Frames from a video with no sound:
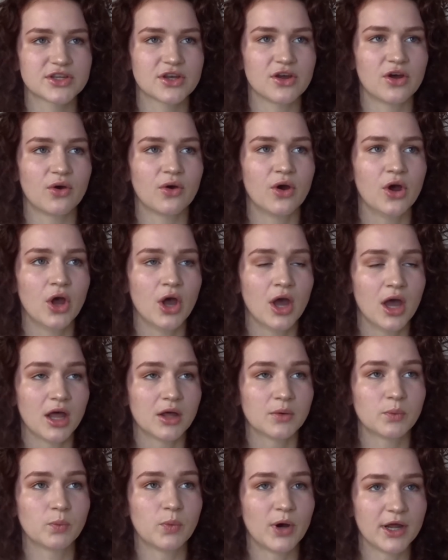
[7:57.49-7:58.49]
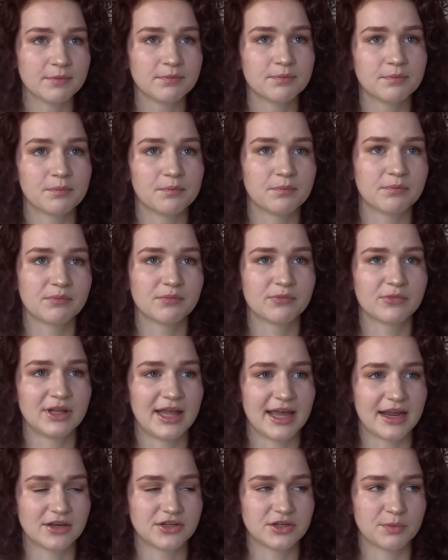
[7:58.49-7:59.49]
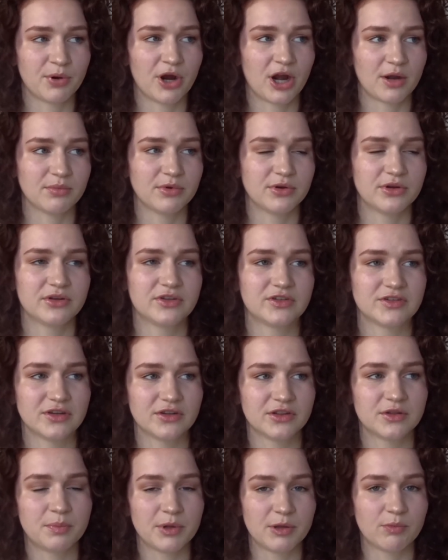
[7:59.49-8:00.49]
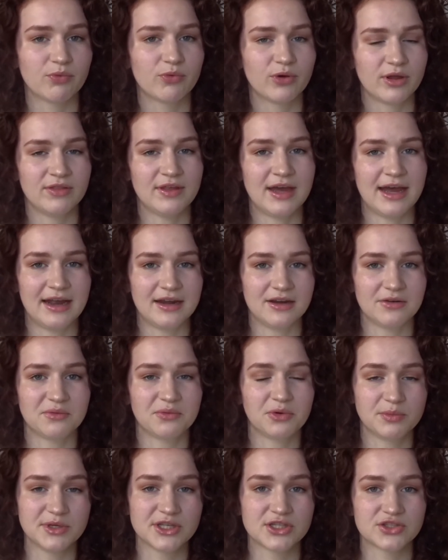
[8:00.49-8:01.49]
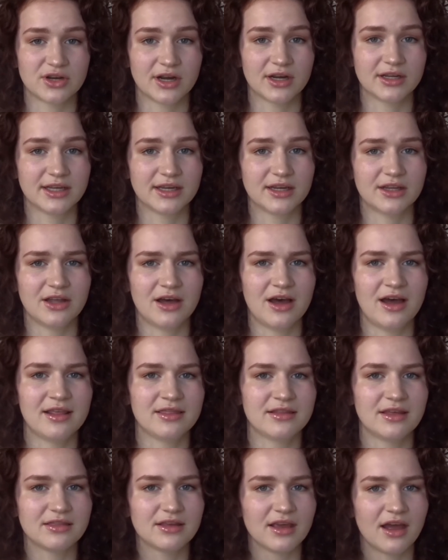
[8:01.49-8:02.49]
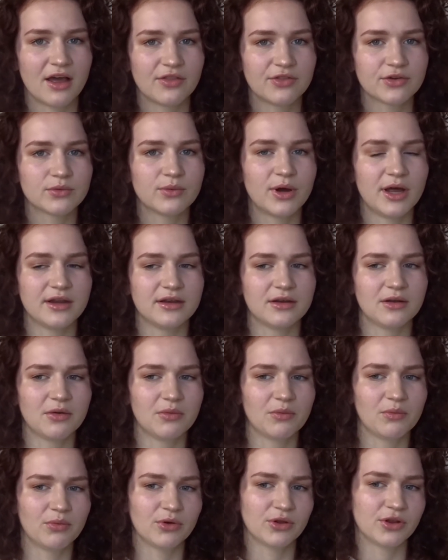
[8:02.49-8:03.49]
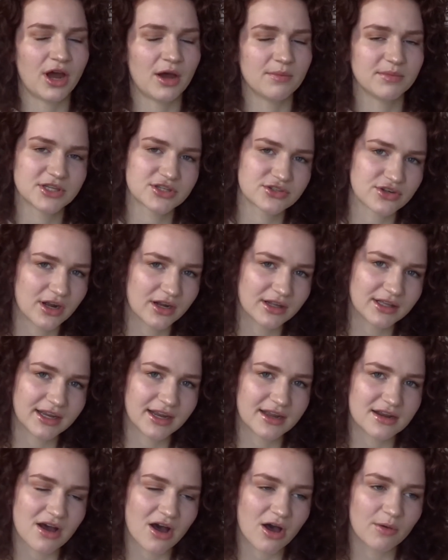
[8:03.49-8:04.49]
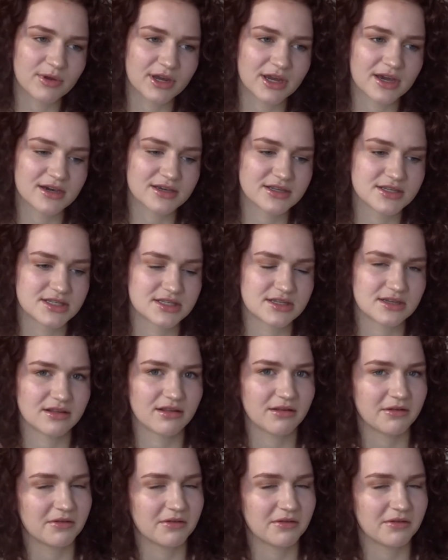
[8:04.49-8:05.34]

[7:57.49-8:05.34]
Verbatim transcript: So one like department, the people in that be struggling a lot, and then the other one will not be struggling at all because